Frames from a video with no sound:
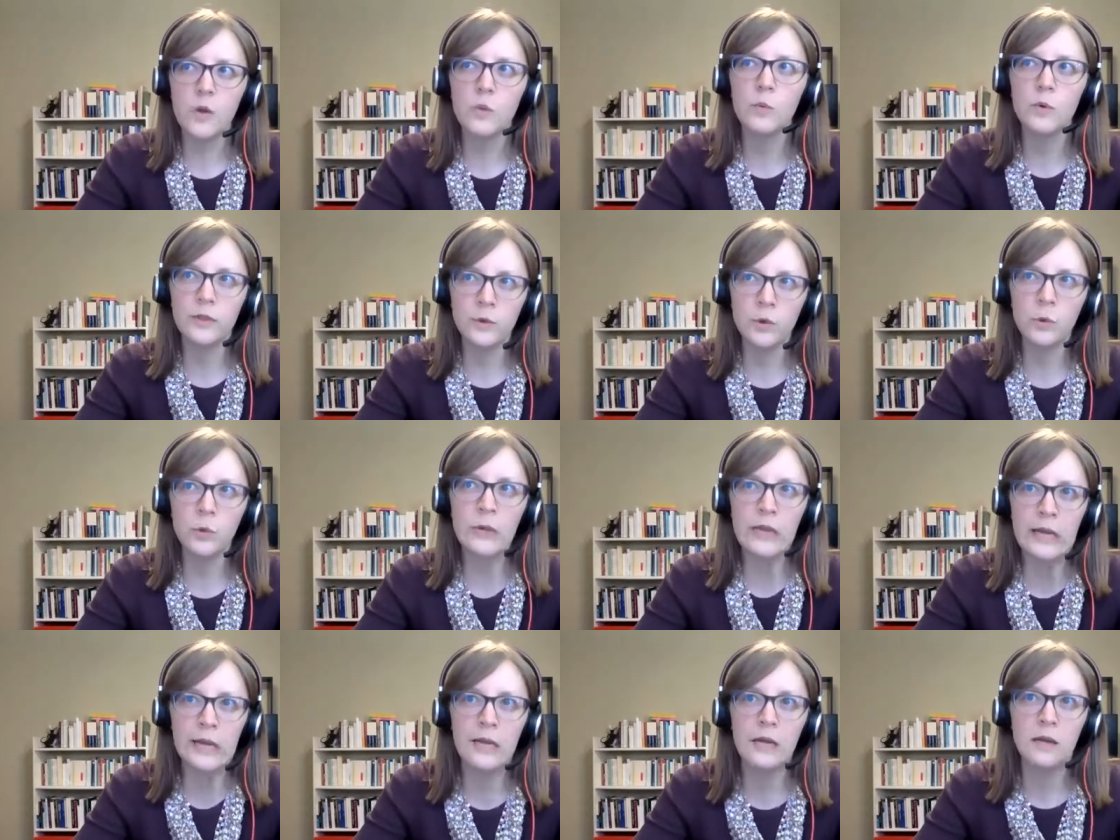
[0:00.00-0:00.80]
with
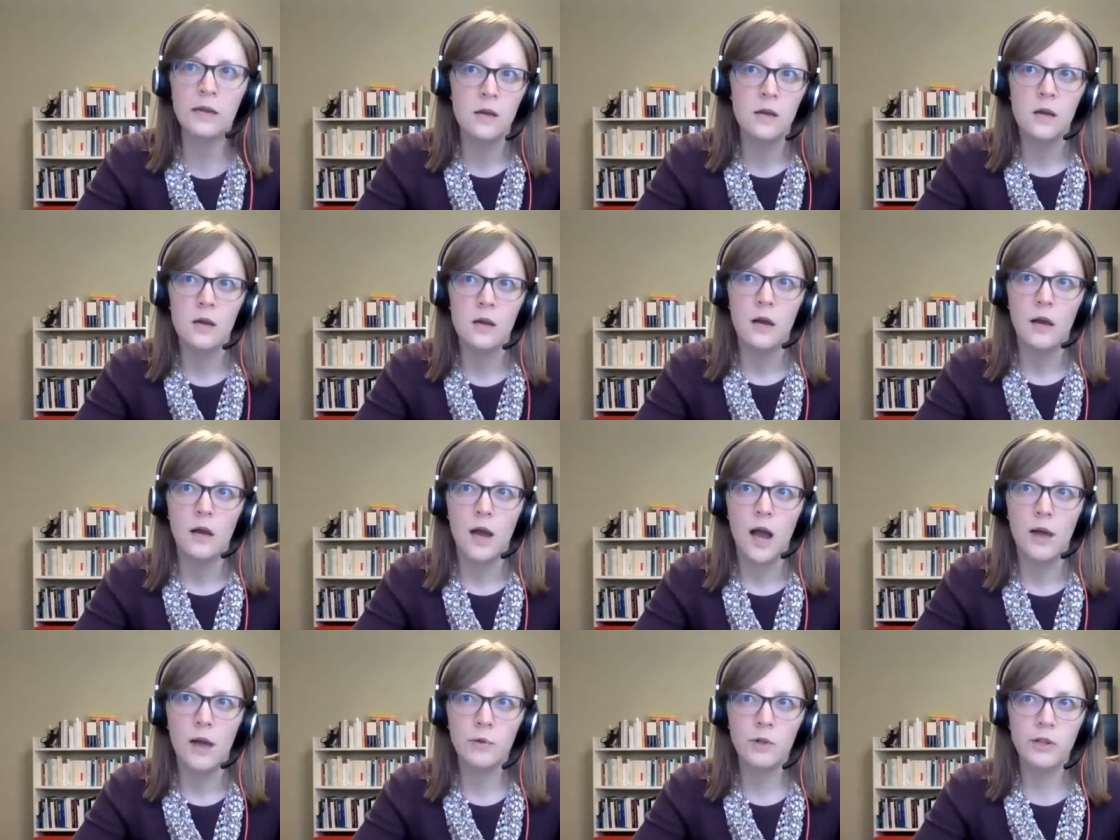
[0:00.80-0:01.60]
Conde, I
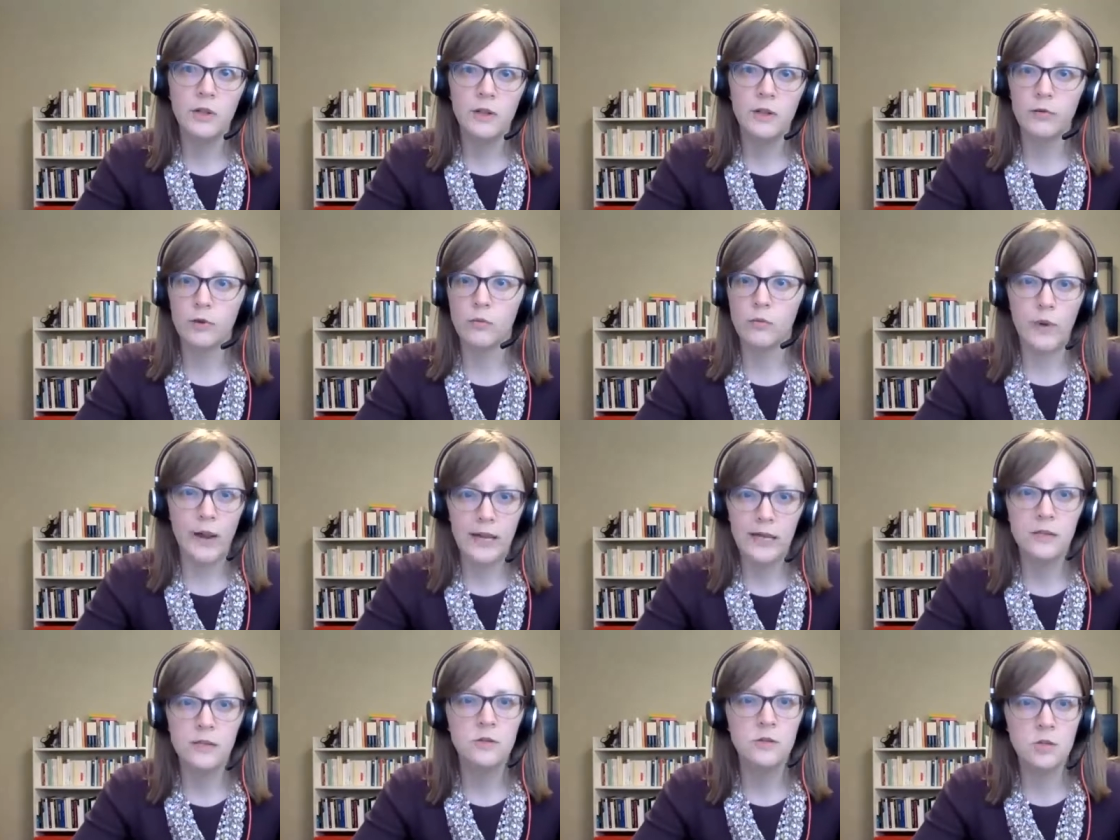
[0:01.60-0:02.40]
really love her
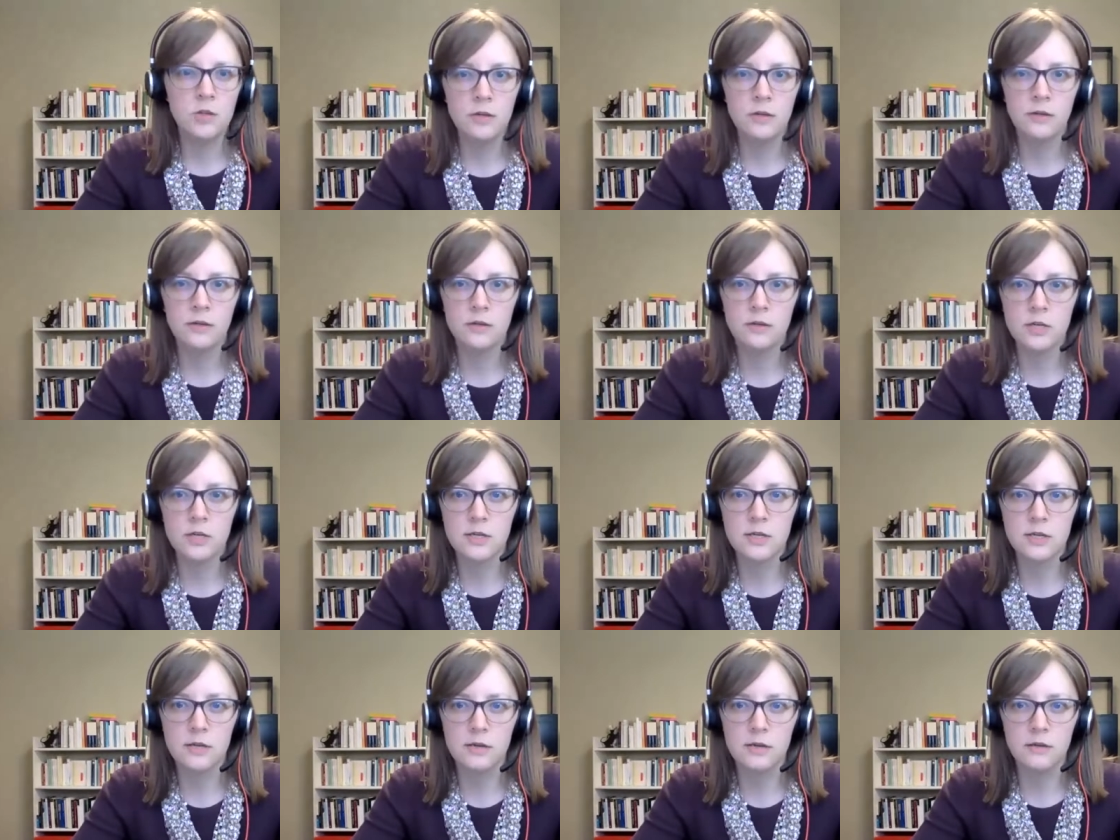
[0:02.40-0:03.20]
range,
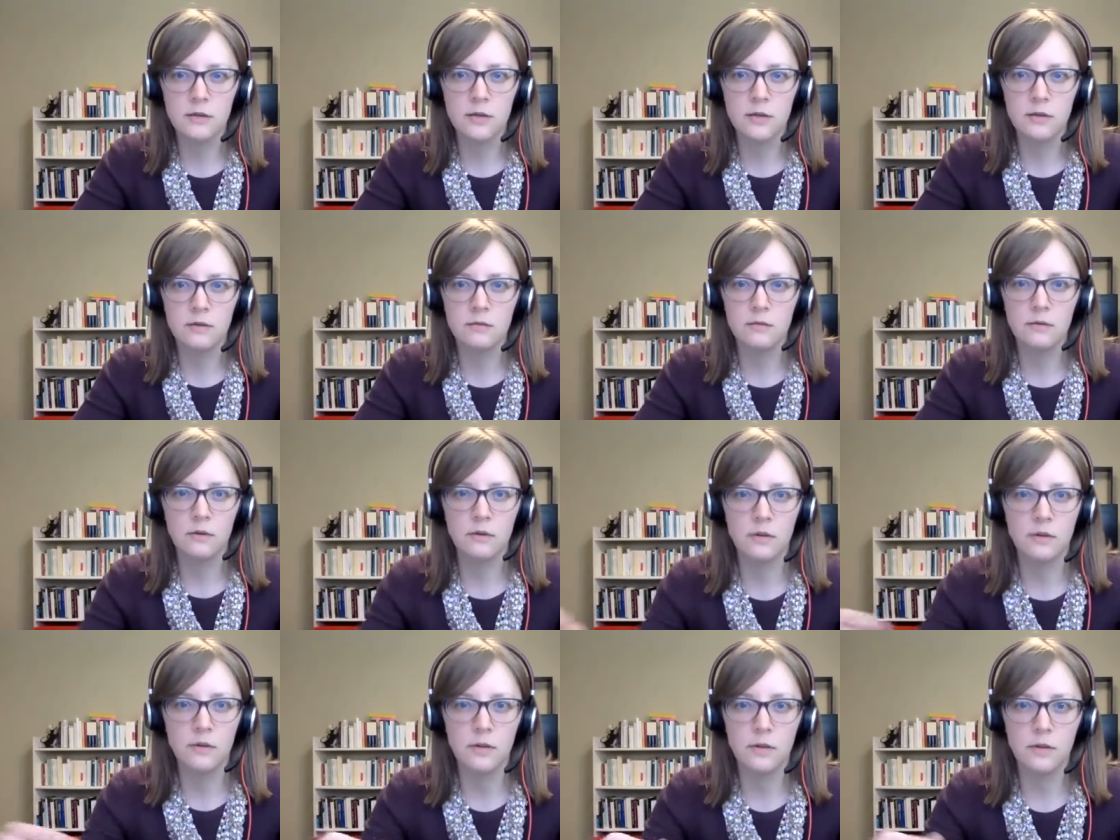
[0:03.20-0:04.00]

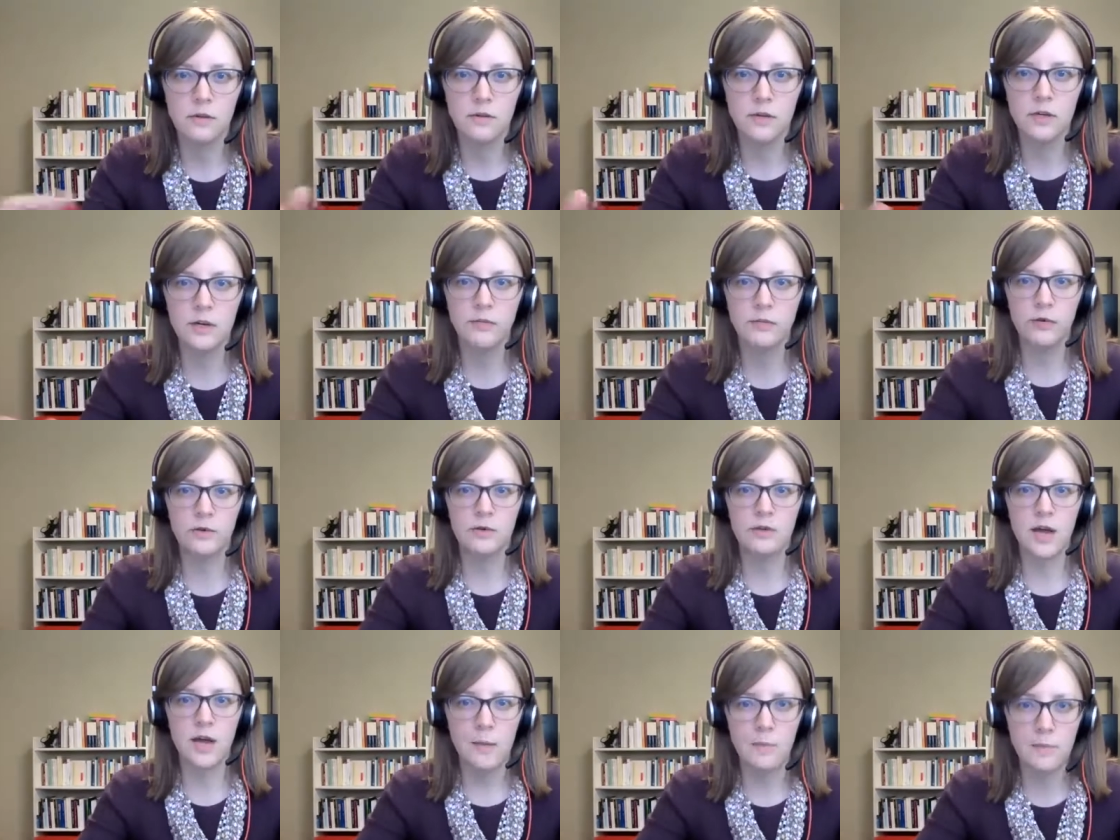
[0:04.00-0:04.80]
the
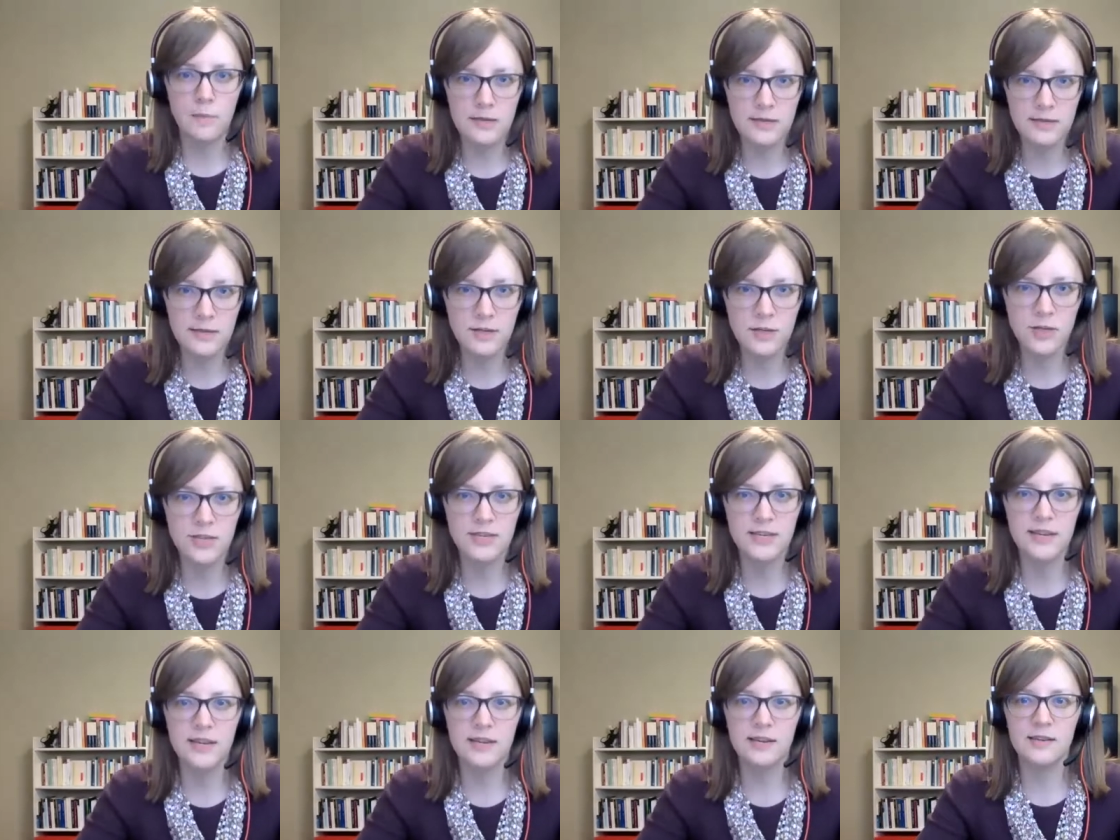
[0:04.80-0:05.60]
different topics that she
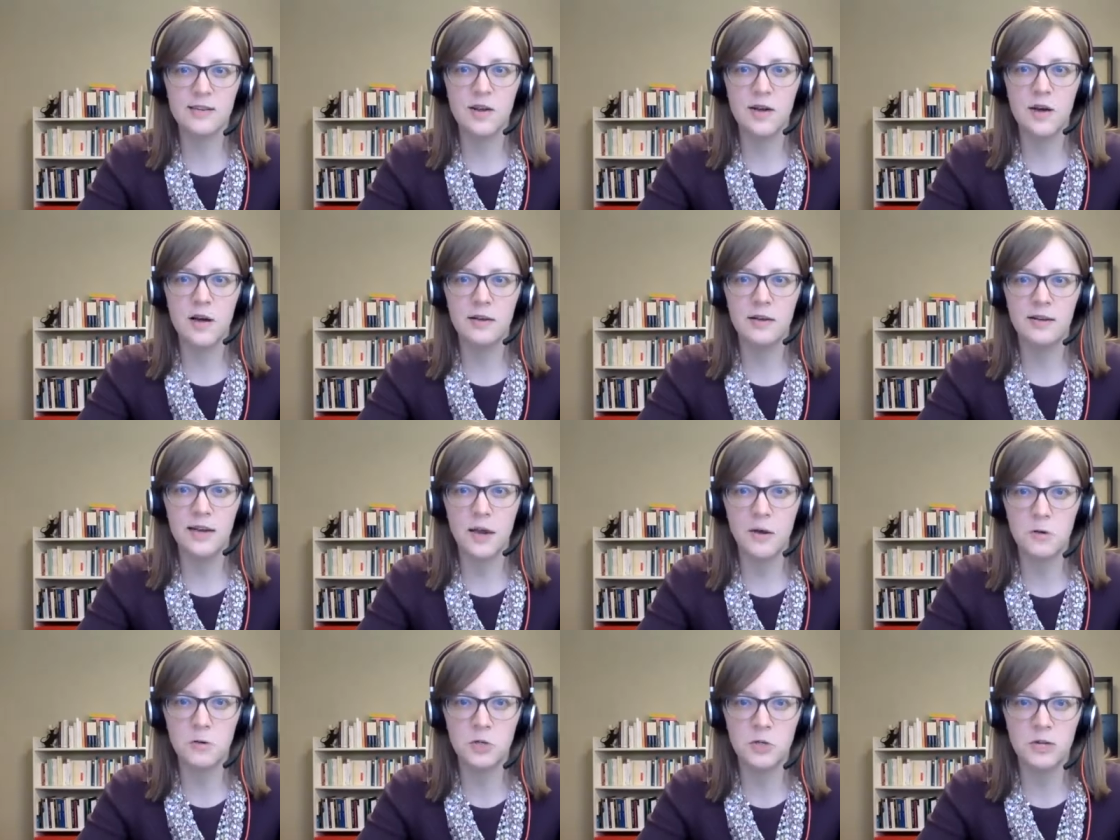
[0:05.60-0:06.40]
takes on and
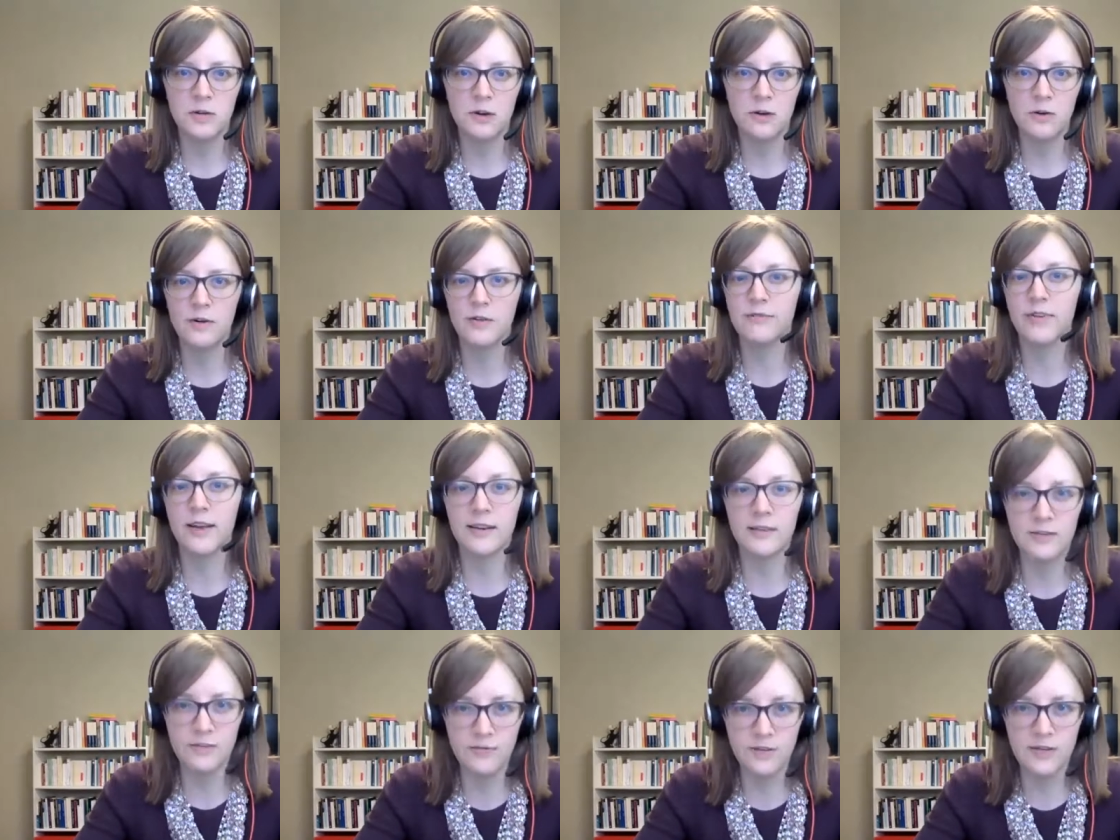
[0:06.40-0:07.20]
how her
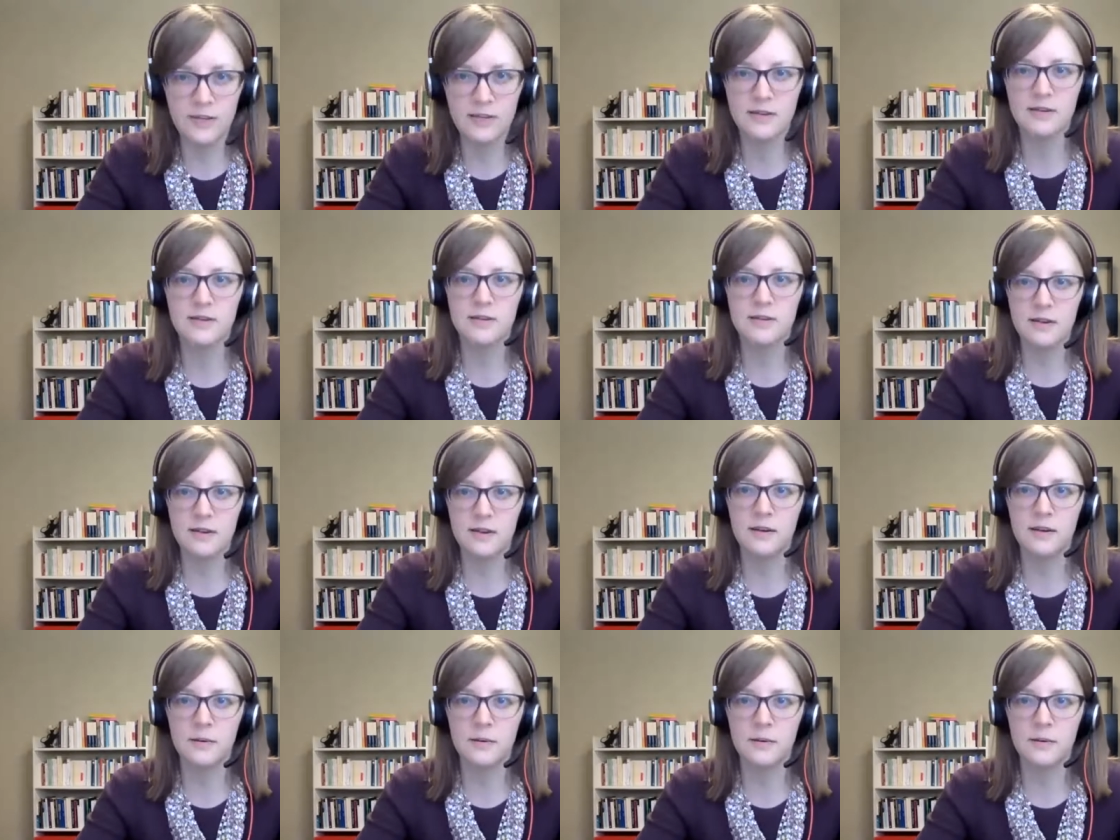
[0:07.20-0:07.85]
inventiveness.